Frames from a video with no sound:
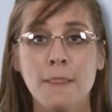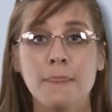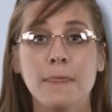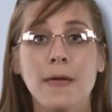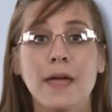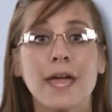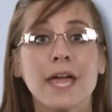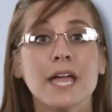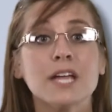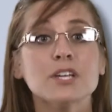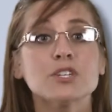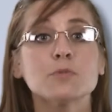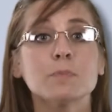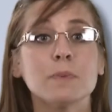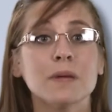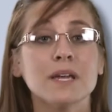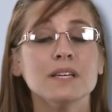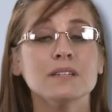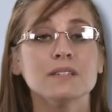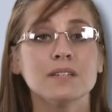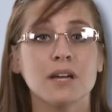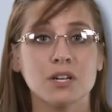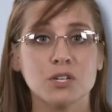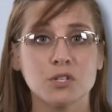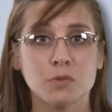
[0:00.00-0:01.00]
the
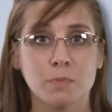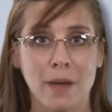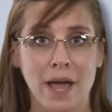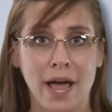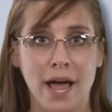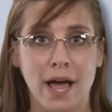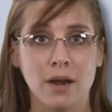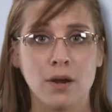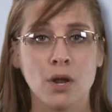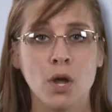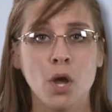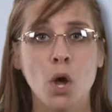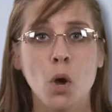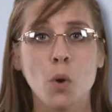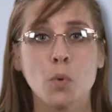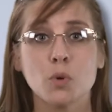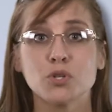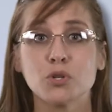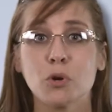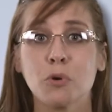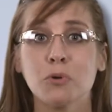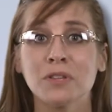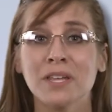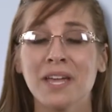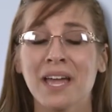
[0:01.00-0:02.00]
HP TouchPad,
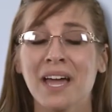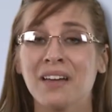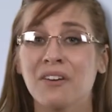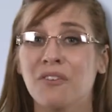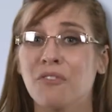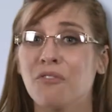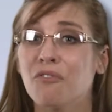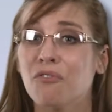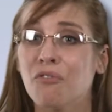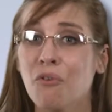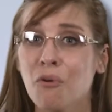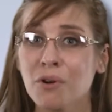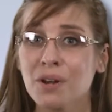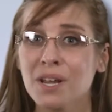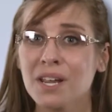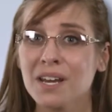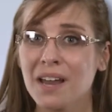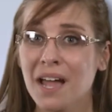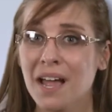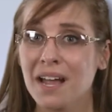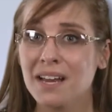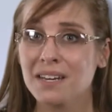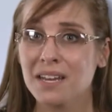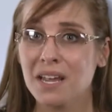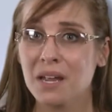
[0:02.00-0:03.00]
which only had a
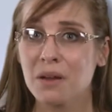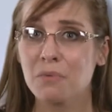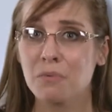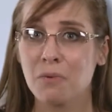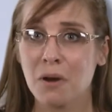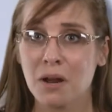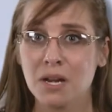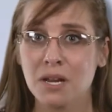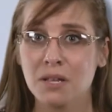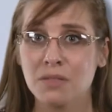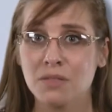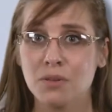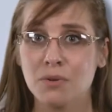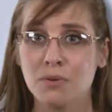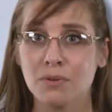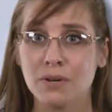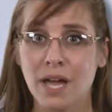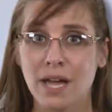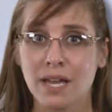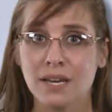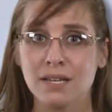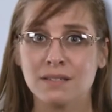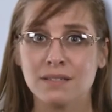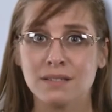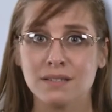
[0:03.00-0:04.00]
49-day run in the
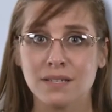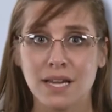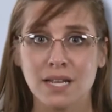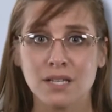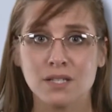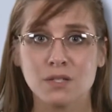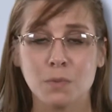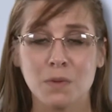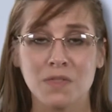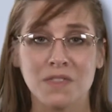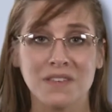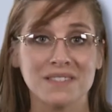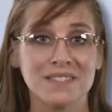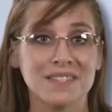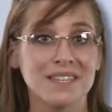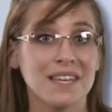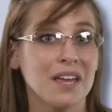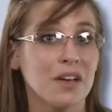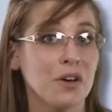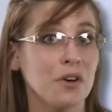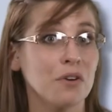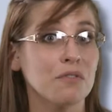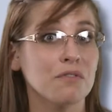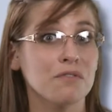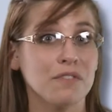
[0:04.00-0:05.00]
United States with its
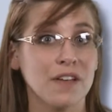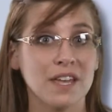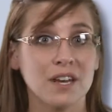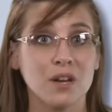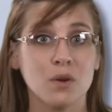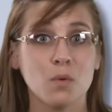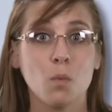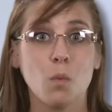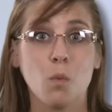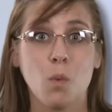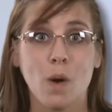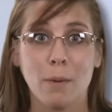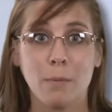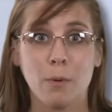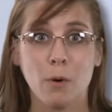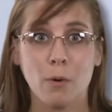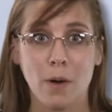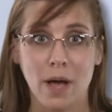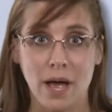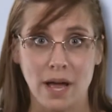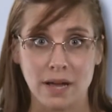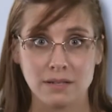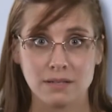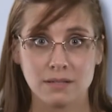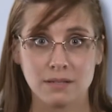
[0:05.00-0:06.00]
ill-fated
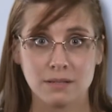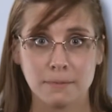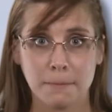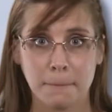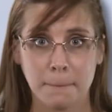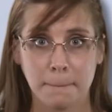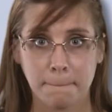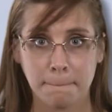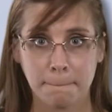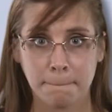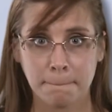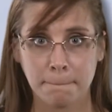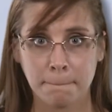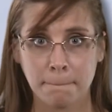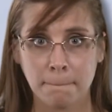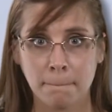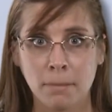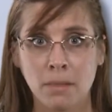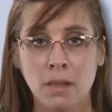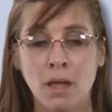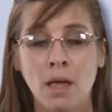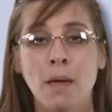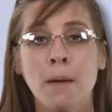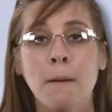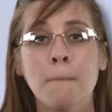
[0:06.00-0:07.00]
WebOS.
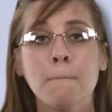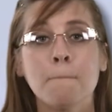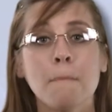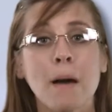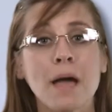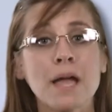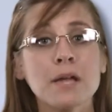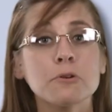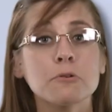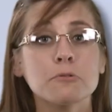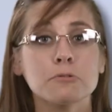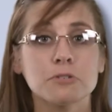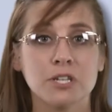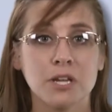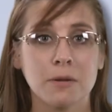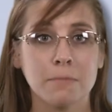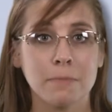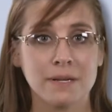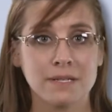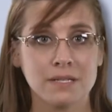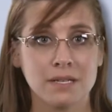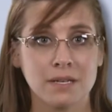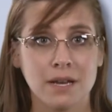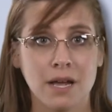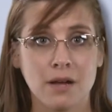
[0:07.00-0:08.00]
Microchip
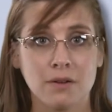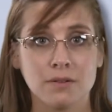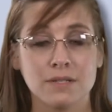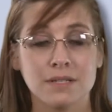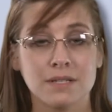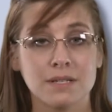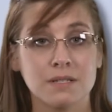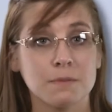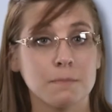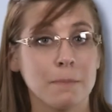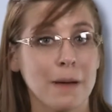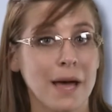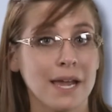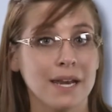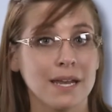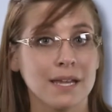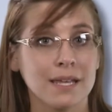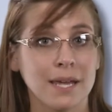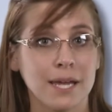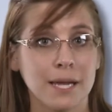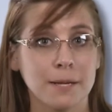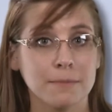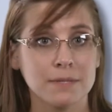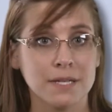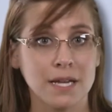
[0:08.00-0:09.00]
has announced its BodyCam